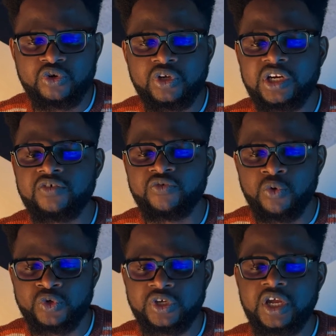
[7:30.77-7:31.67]
nuclear
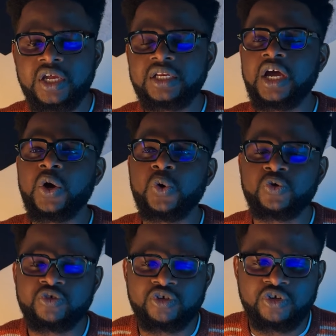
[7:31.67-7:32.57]
force that
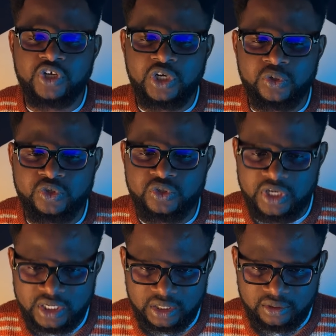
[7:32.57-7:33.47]
holds the nucleus
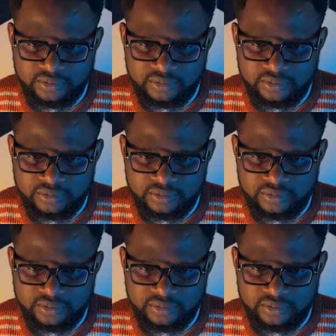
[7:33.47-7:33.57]
together,